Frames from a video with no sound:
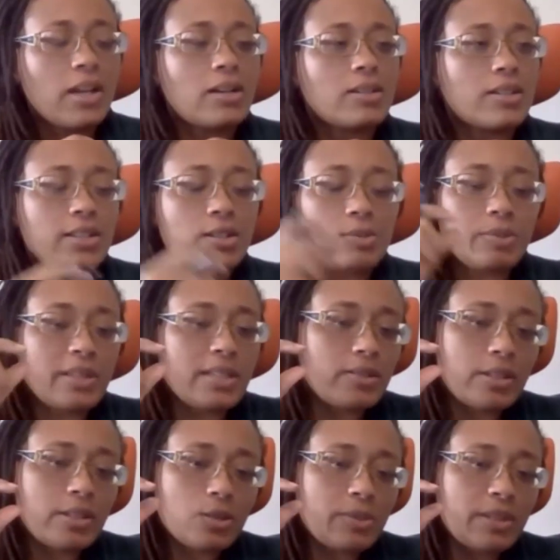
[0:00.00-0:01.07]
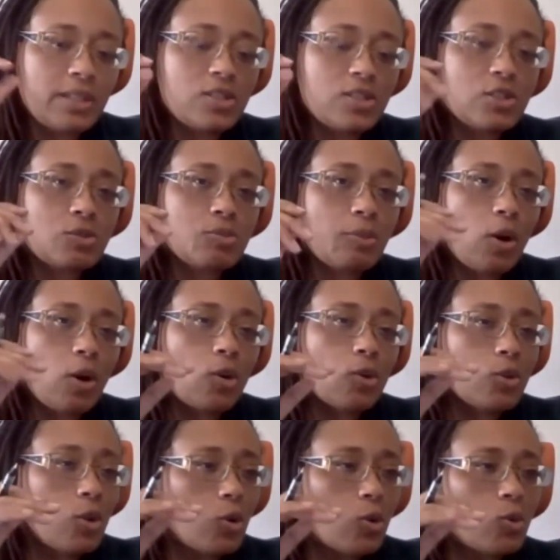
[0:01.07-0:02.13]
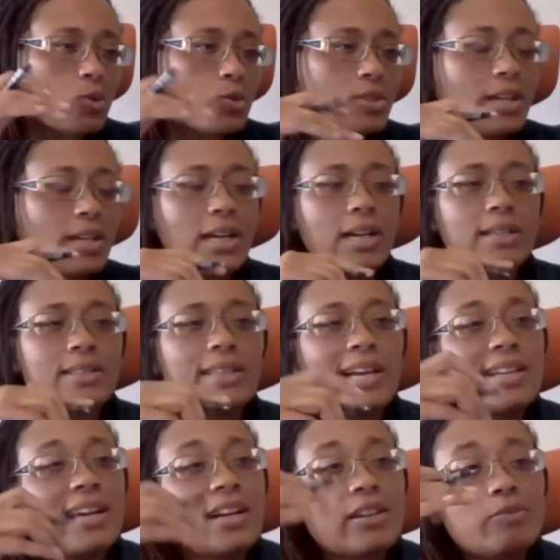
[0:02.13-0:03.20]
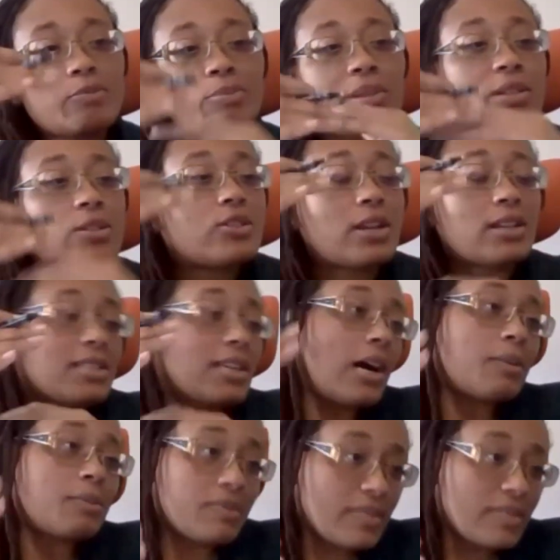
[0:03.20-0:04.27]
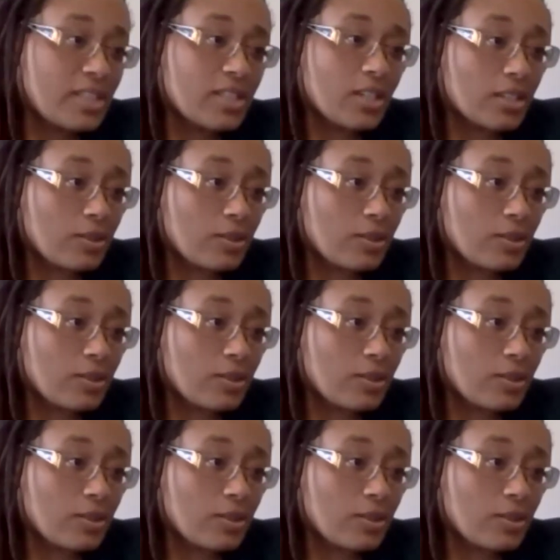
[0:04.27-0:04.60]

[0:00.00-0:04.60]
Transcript: Yeah, it'll be small goals that kind of build on top of each